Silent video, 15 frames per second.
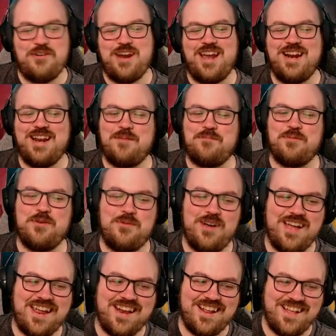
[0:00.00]
I forgot it at Bro
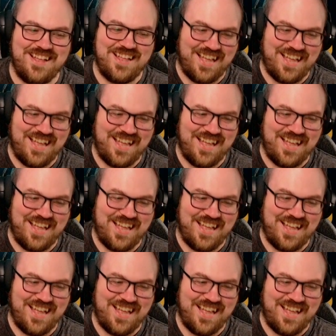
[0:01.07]
White.